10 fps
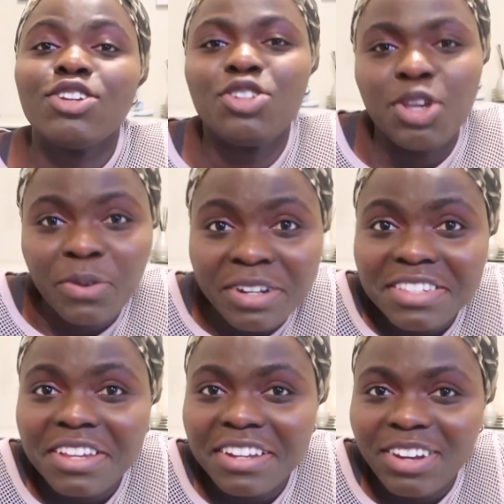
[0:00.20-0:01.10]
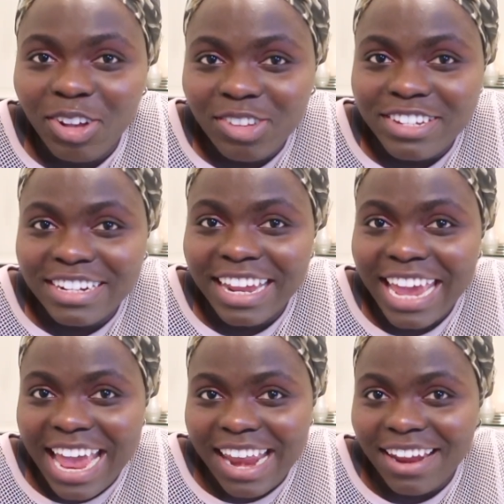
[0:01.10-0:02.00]
Do you want to study nursing in
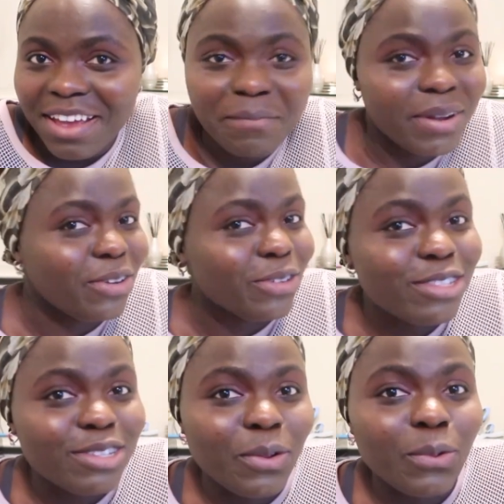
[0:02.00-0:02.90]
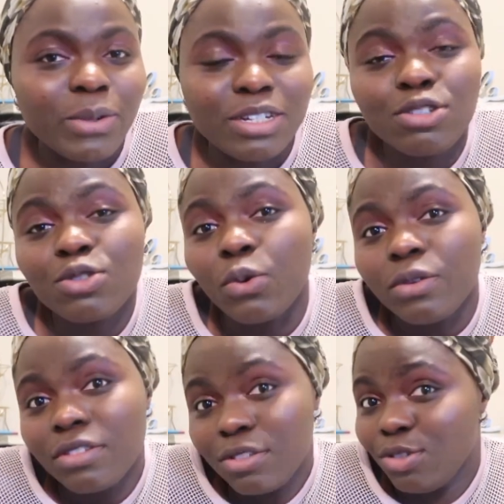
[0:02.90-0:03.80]
Canada but don't know which
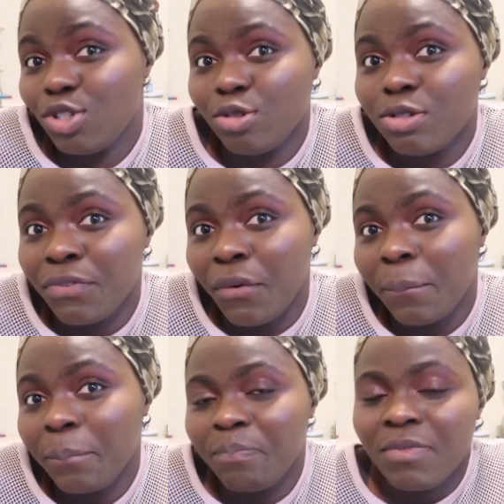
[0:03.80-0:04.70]
schools to choose from?